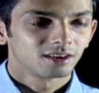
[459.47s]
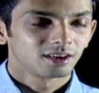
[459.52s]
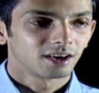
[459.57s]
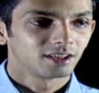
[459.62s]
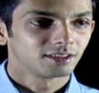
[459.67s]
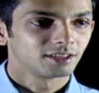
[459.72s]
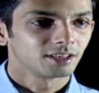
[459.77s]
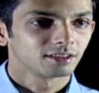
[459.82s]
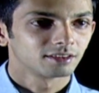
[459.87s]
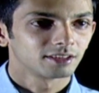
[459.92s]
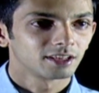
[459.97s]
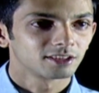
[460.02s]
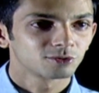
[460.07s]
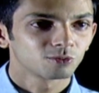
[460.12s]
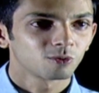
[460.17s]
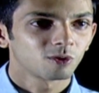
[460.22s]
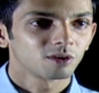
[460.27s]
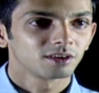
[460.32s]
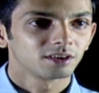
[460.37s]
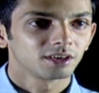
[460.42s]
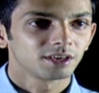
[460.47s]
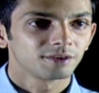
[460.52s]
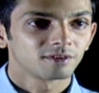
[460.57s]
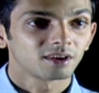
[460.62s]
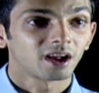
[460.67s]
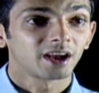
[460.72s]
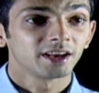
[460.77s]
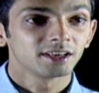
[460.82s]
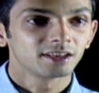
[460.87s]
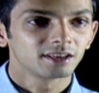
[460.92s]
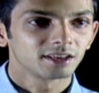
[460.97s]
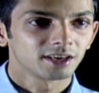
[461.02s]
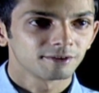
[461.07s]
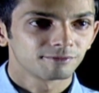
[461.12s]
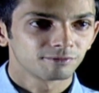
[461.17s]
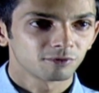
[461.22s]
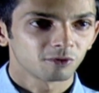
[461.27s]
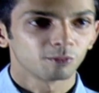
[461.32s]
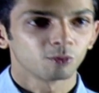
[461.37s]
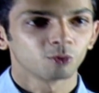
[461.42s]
I think that's what even I crave for.